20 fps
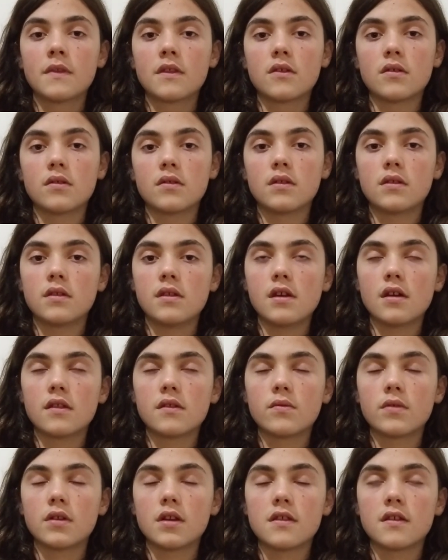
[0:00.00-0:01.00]
So the
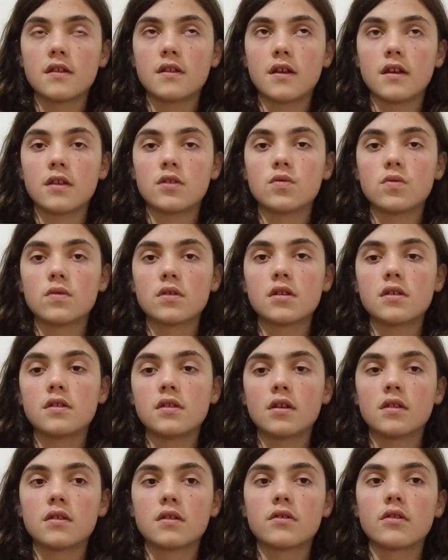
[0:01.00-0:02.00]
other one is at Edgewater and
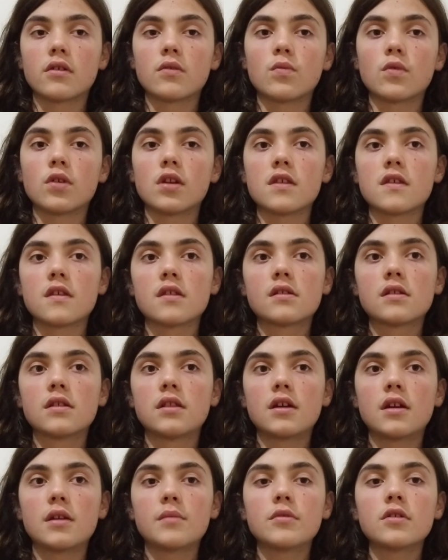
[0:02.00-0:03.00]
the underground one is at
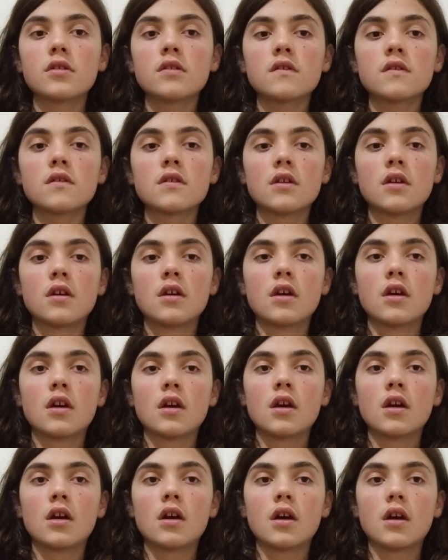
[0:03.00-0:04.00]
Claremont.
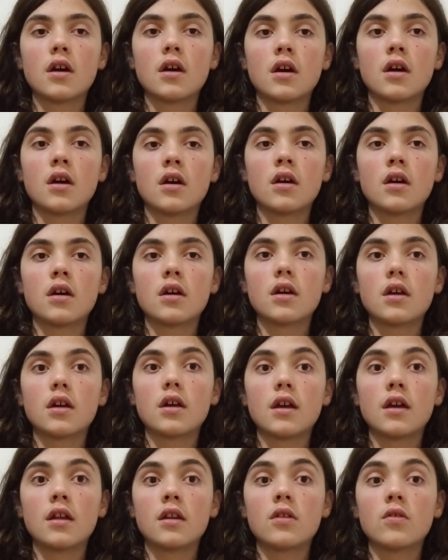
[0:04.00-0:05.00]
Uh,
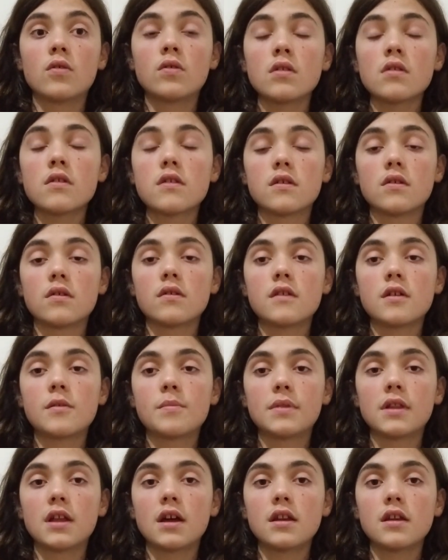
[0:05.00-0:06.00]
and also they're
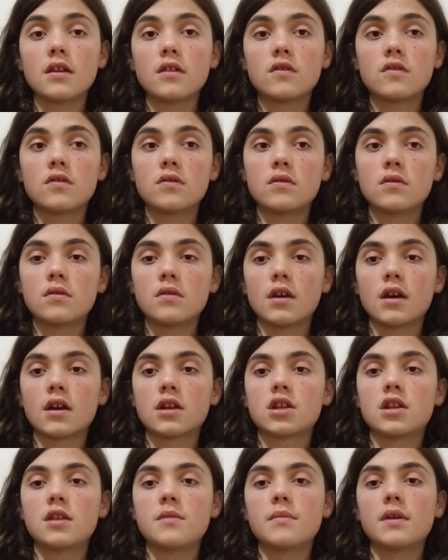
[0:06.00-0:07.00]
planning to
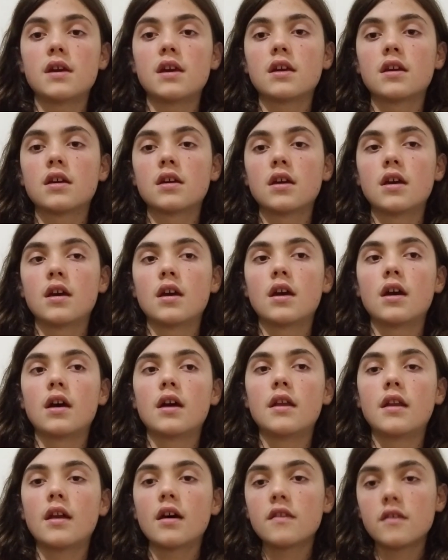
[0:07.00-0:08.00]
actually make
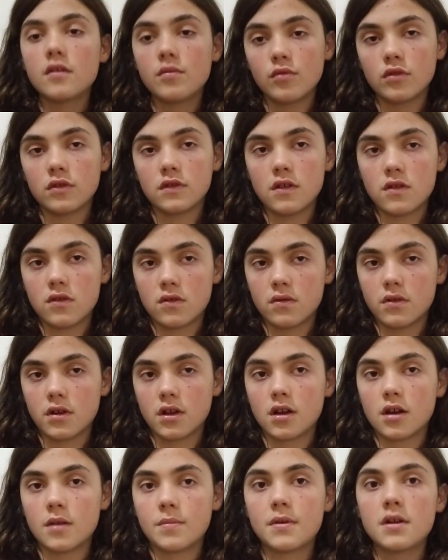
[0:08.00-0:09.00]
another multi-storey
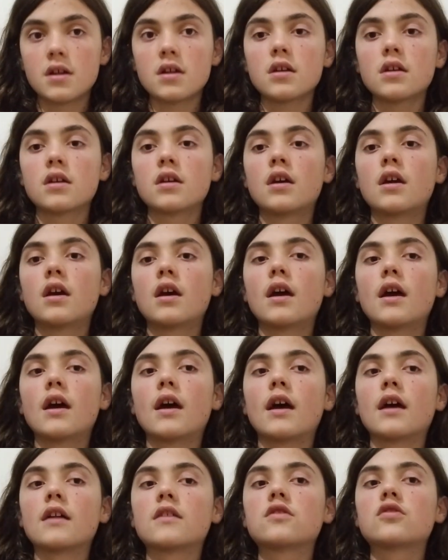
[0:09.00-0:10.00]
car park
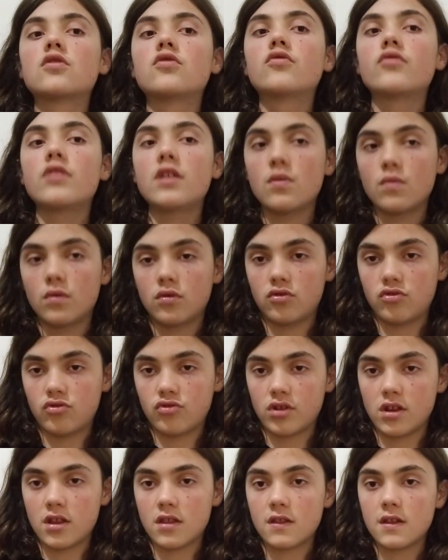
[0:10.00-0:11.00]
at Greenwood
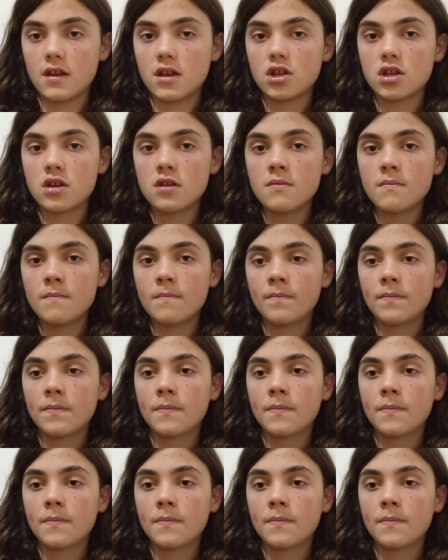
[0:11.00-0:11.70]
train station,